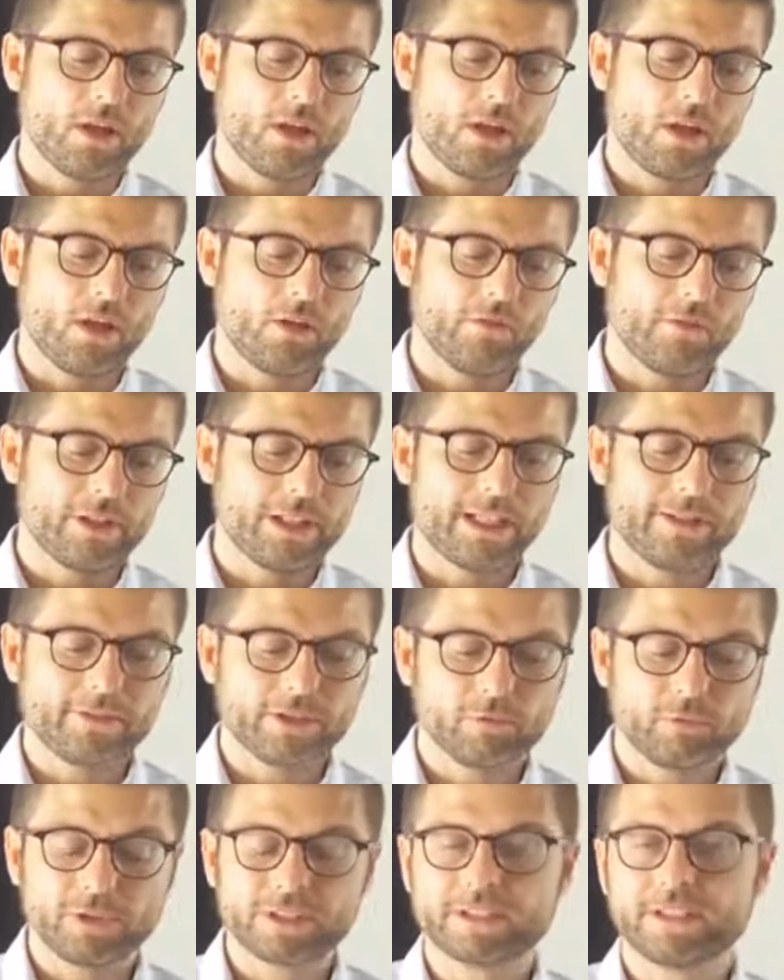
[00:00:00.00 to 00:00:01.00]
On the
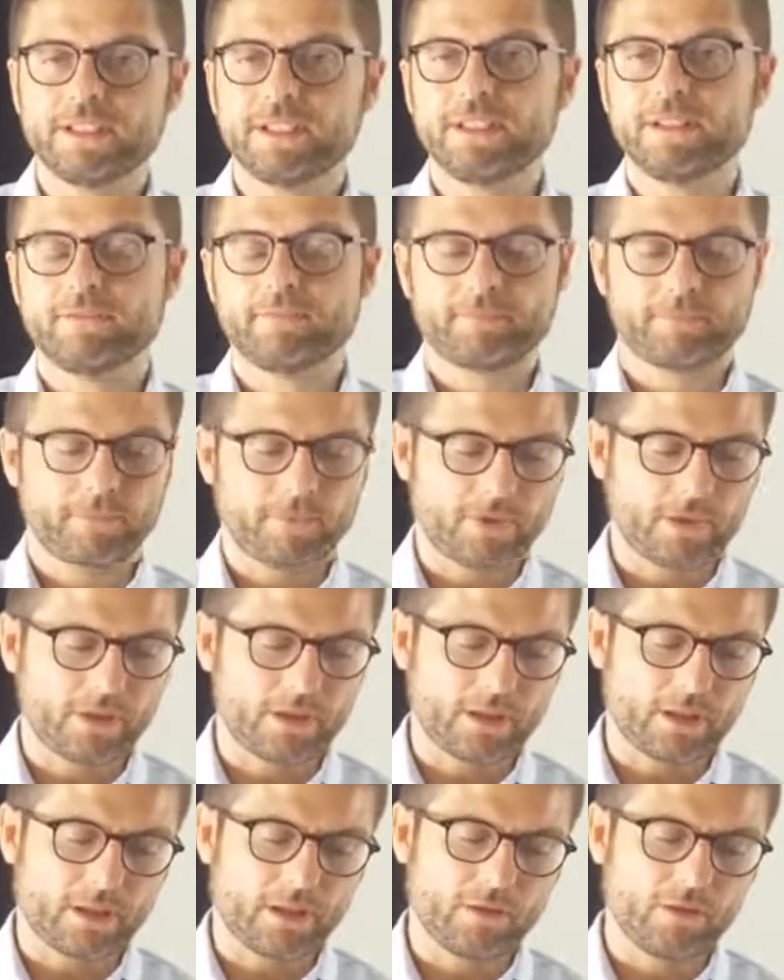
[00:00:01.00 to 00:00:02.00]
left, we see
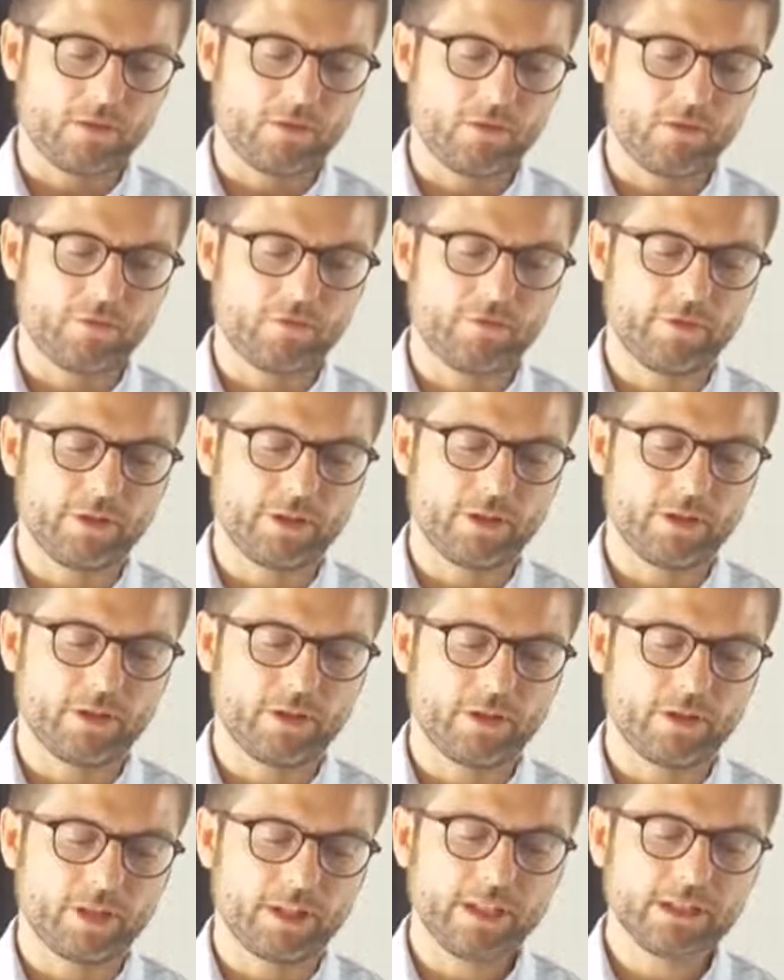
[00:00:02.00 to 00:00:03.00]

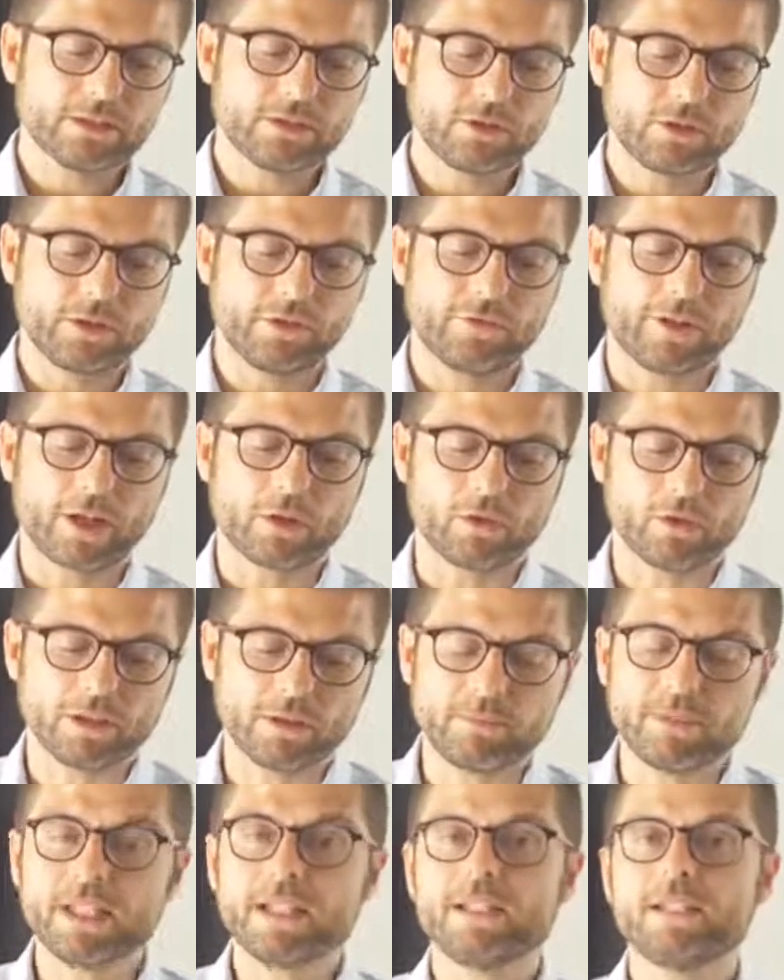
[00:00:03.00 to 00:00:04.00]
the History
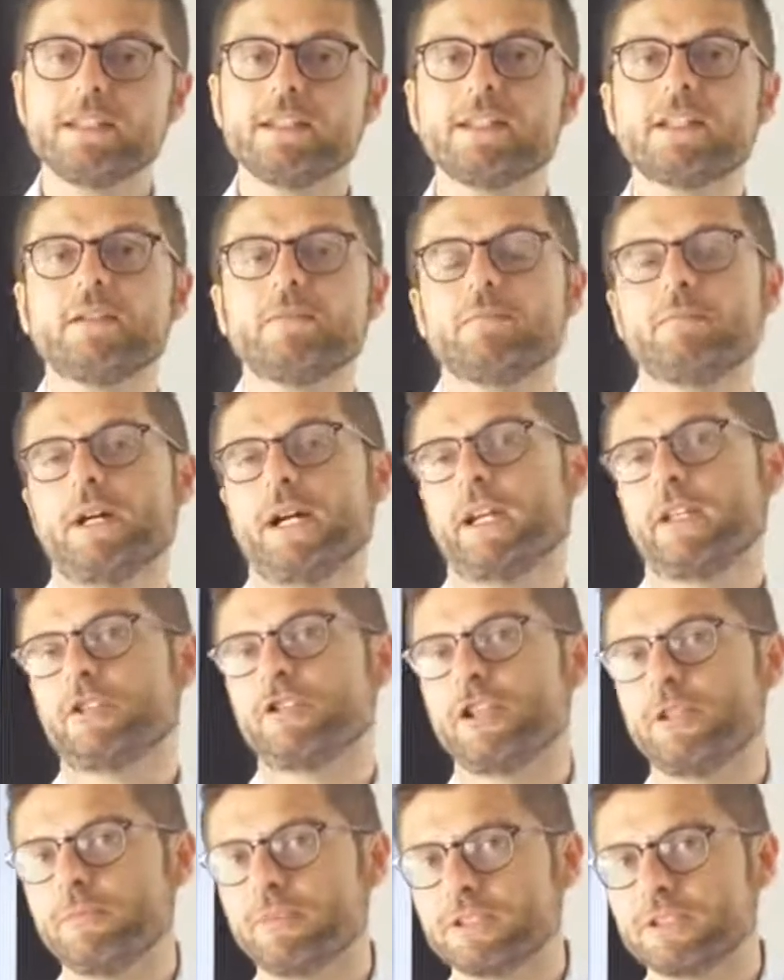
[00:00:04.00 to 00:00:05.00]
Faculty building by
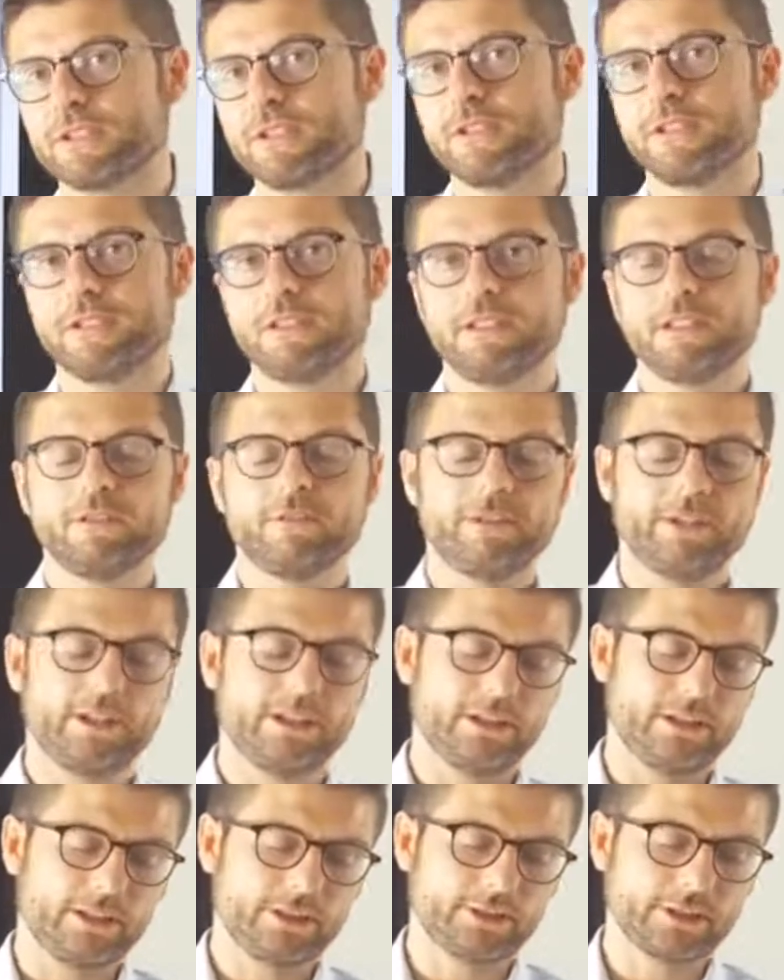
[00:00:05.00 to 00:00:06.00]
James Stirling,
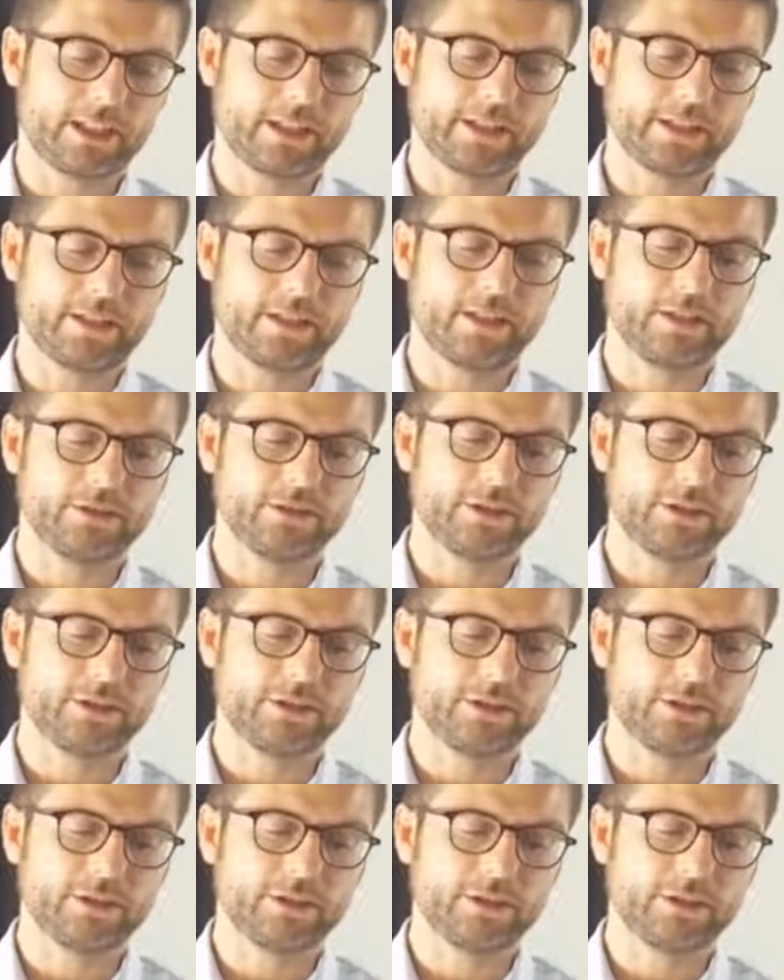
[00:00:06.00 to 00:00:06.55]
the English architect